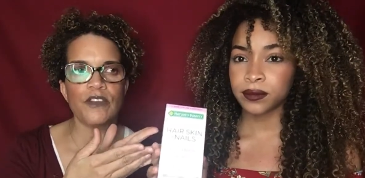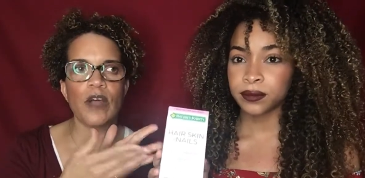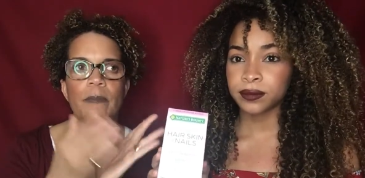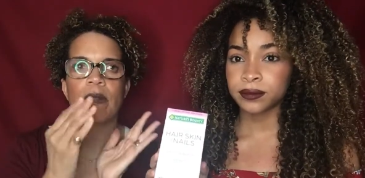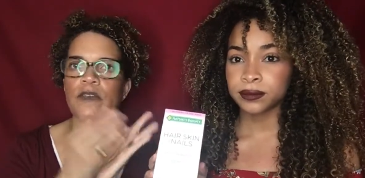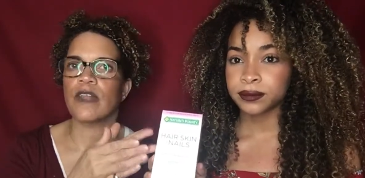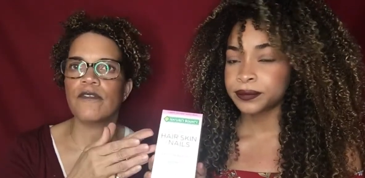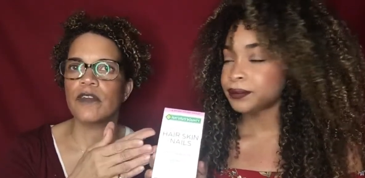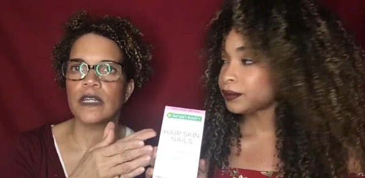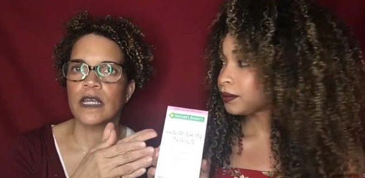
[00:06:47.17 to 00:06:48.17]
Speaker 1: chopped and
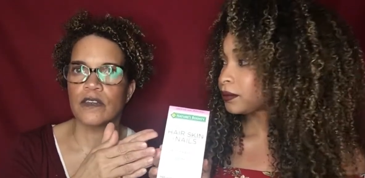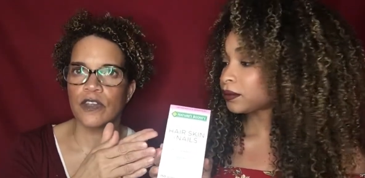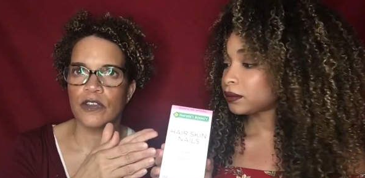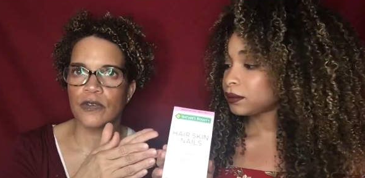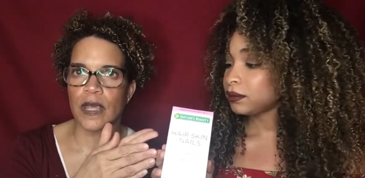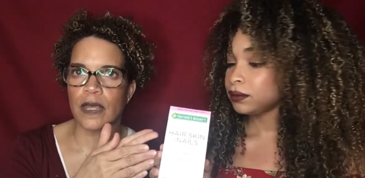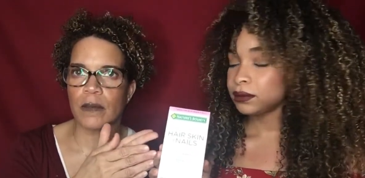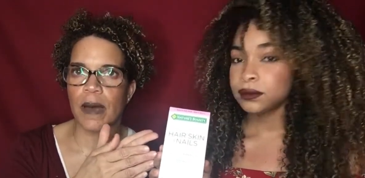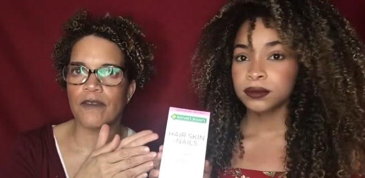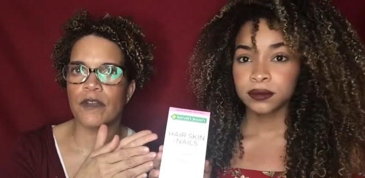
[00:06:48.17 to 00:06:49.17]
definitely continued taking
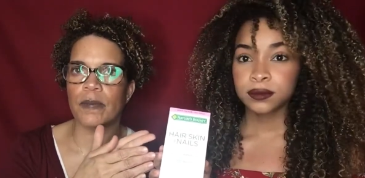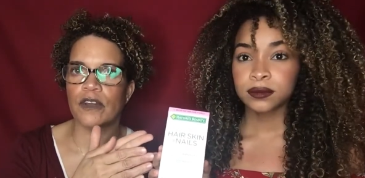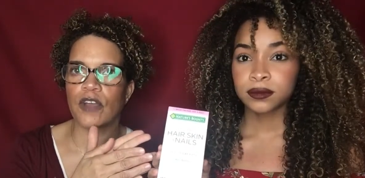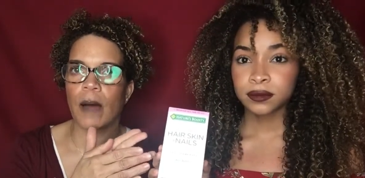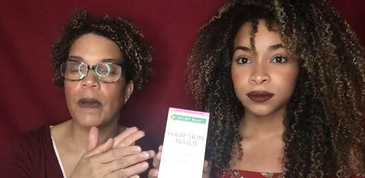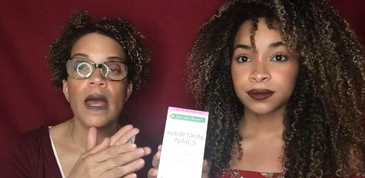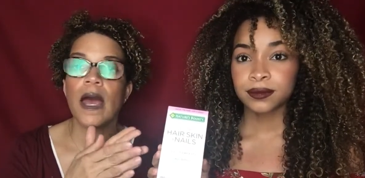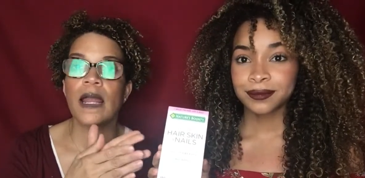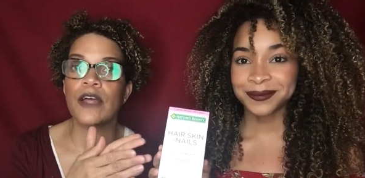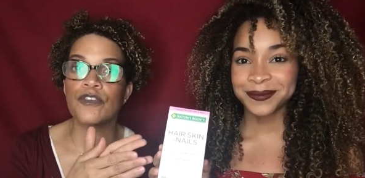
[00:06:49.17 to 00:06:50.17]
them after the big chop.
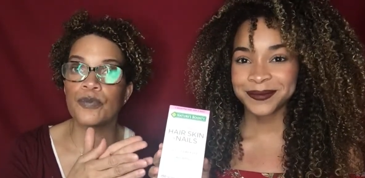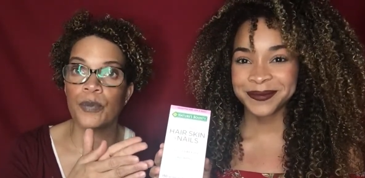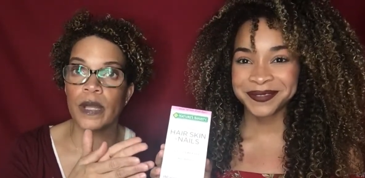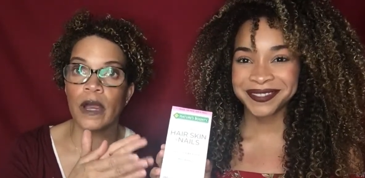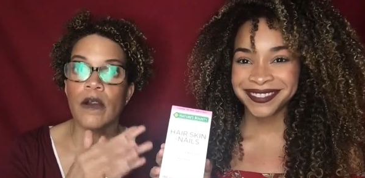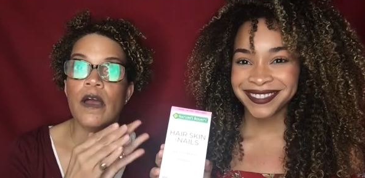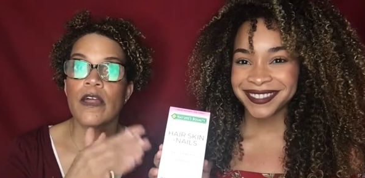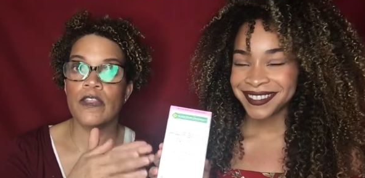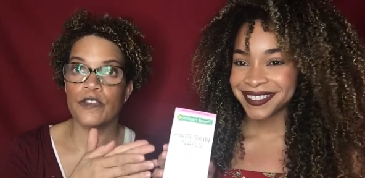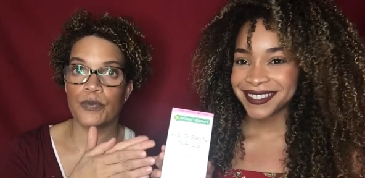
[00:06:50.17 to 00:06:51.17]
And I swear
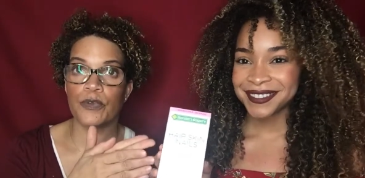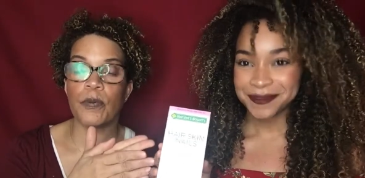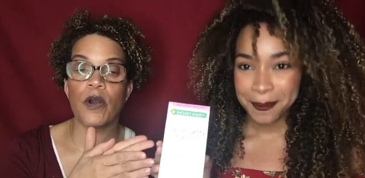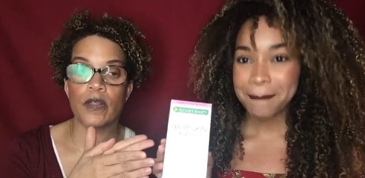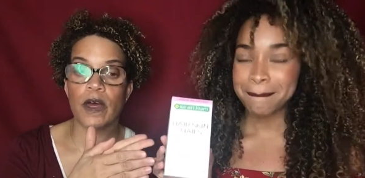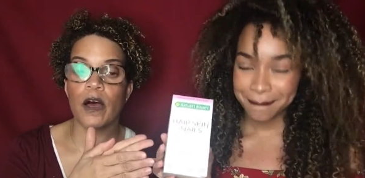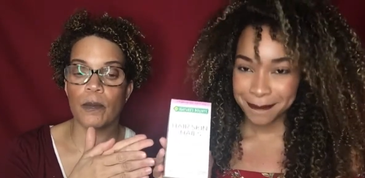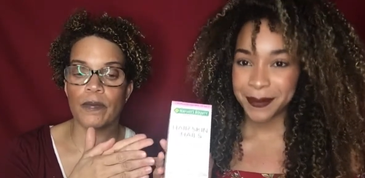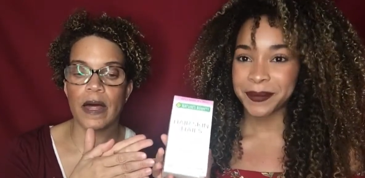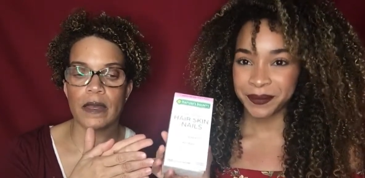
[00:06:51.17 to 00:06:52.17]
this was part of the
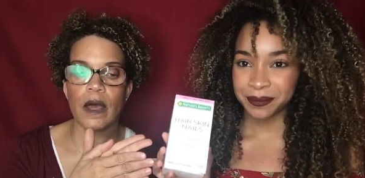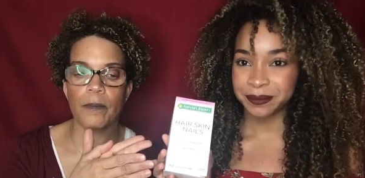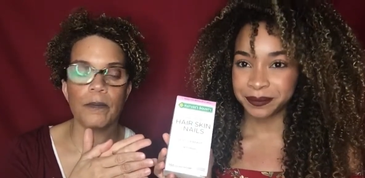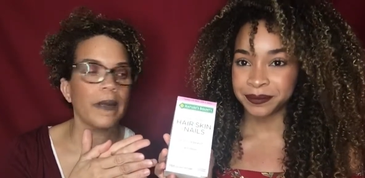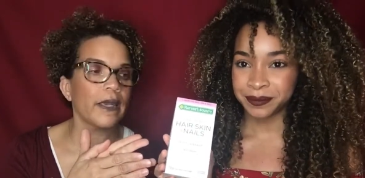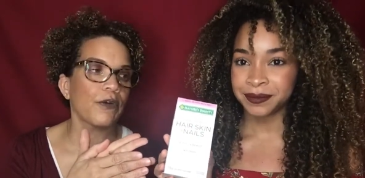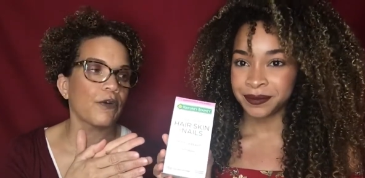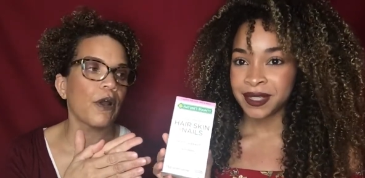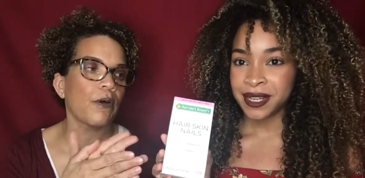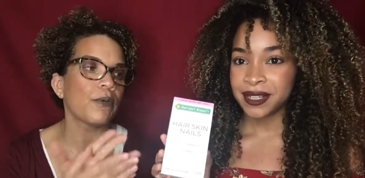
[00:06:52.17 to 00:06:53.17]
help that helped my hair
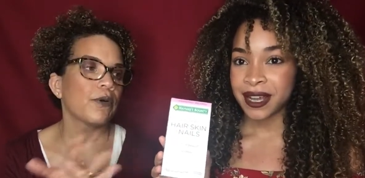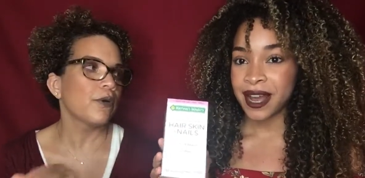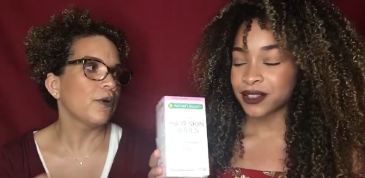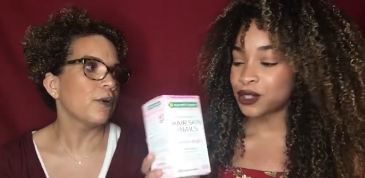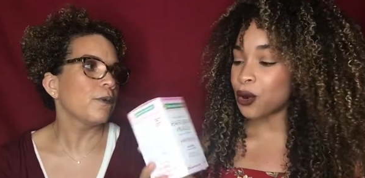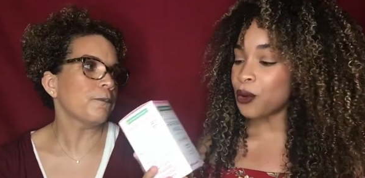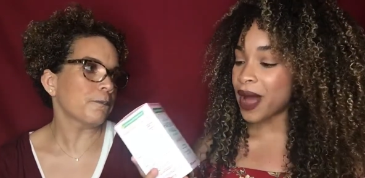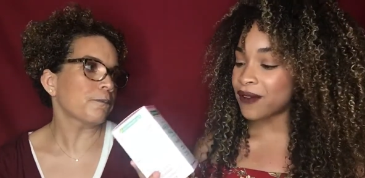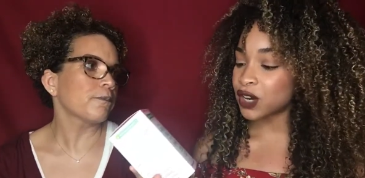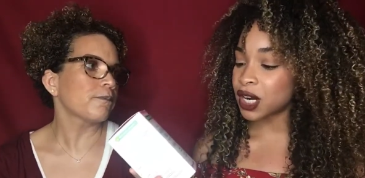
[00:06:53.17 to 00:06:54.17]
grow.
Speaker 2: Yeah. So
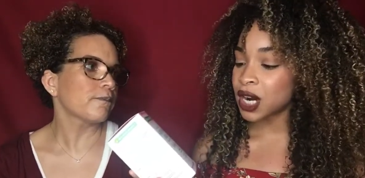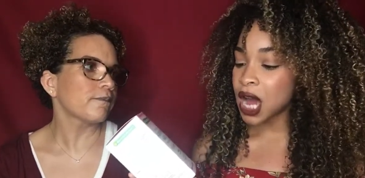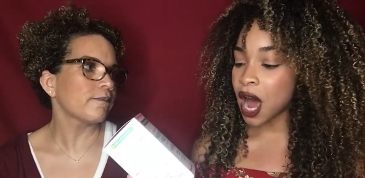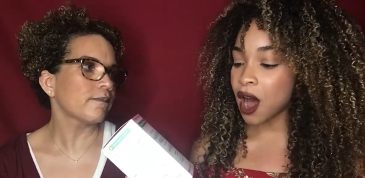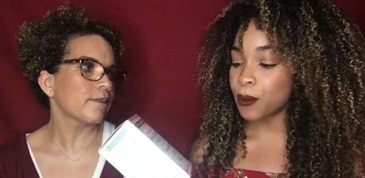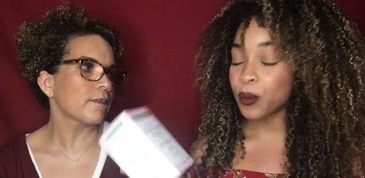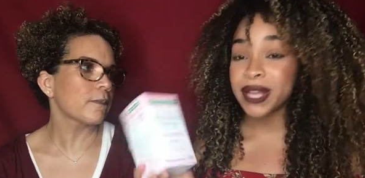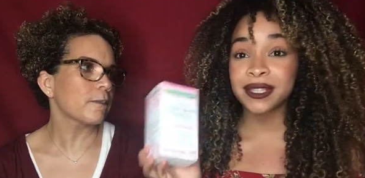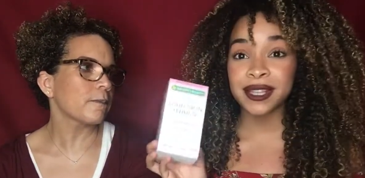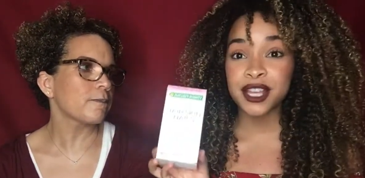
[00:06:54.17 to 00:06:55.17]
whoever um,
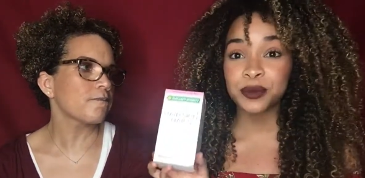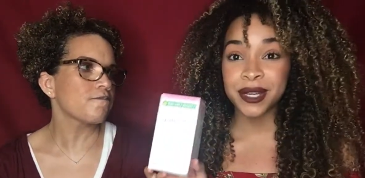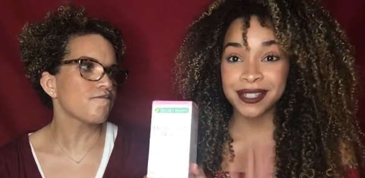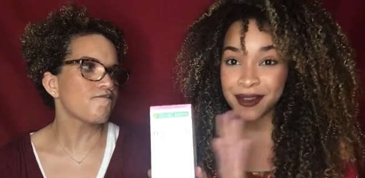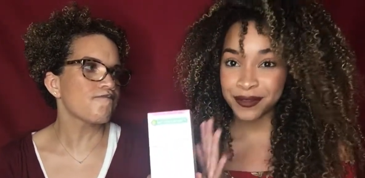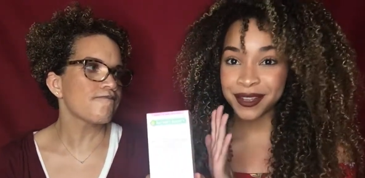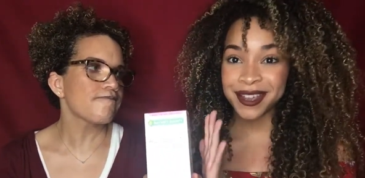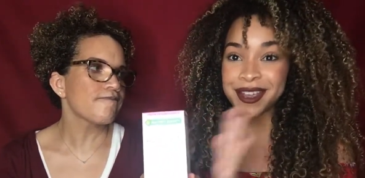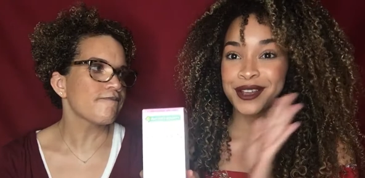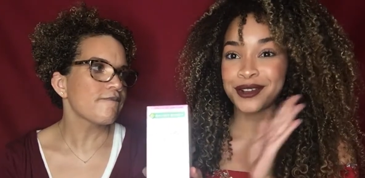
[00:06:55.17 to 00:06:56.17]
wins this, we
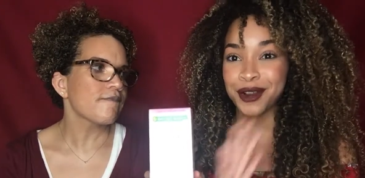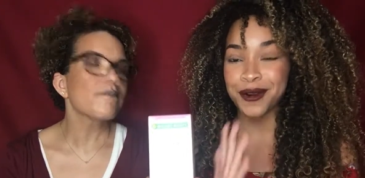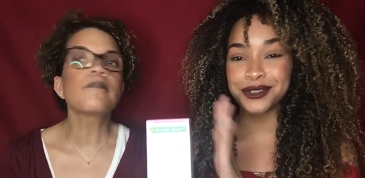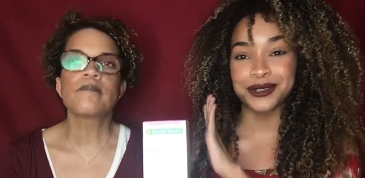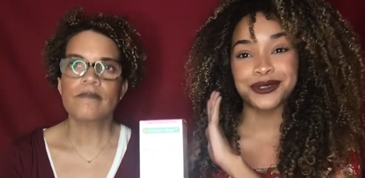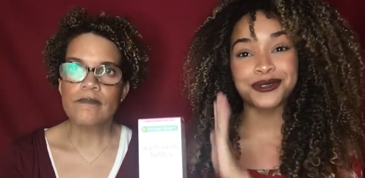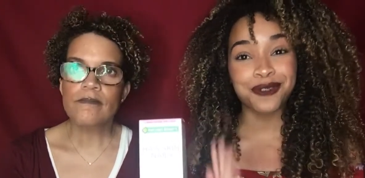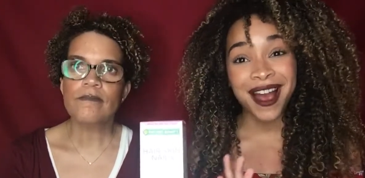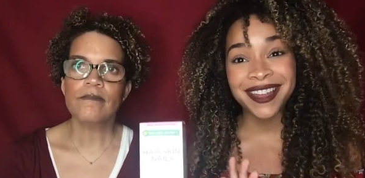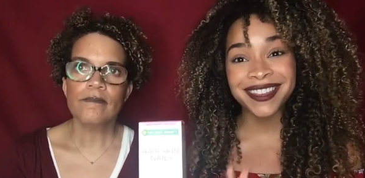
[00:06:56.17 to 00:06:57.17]
definitely encourage you to
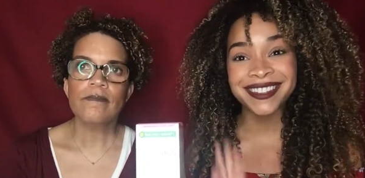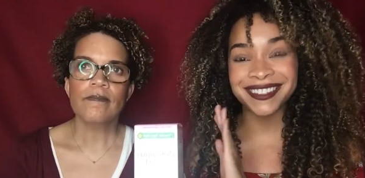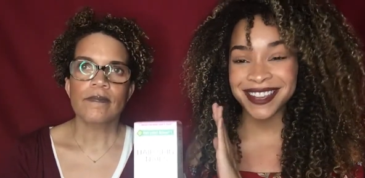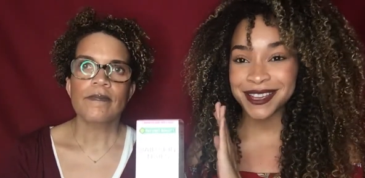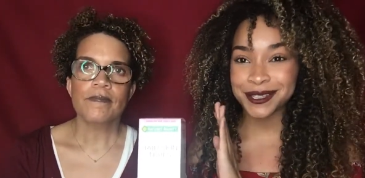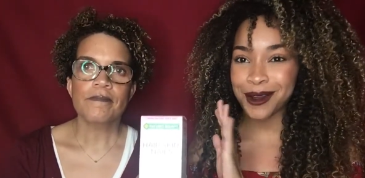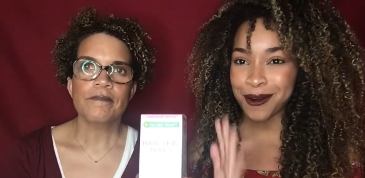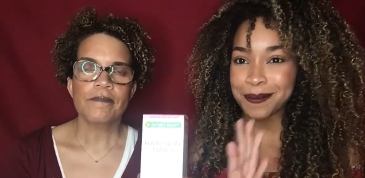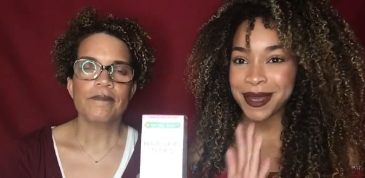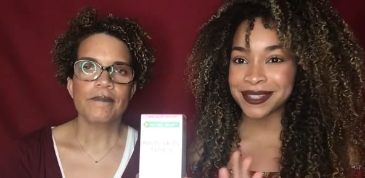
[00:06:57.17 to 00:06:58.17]
try these. These
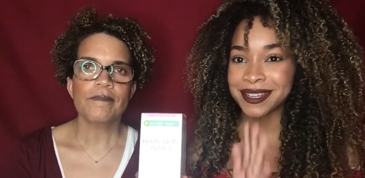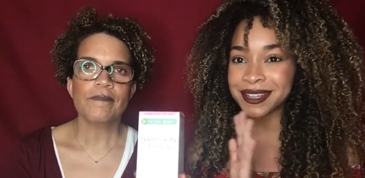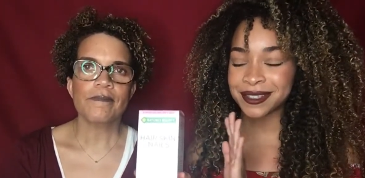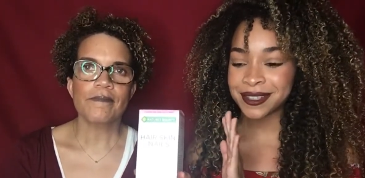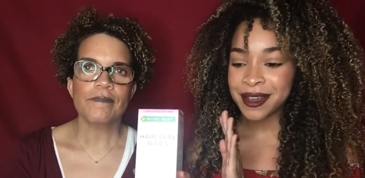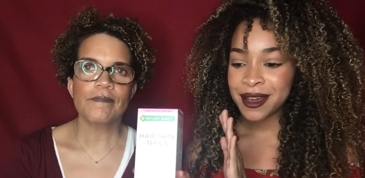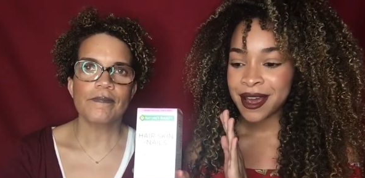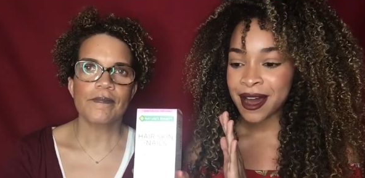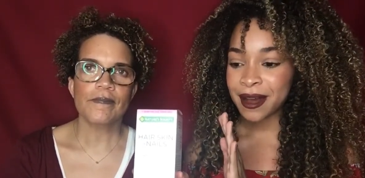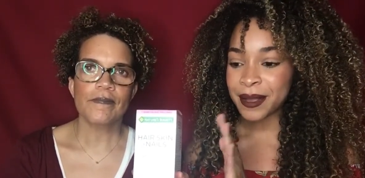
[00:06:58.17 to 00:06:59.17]
are amazing. It's uh,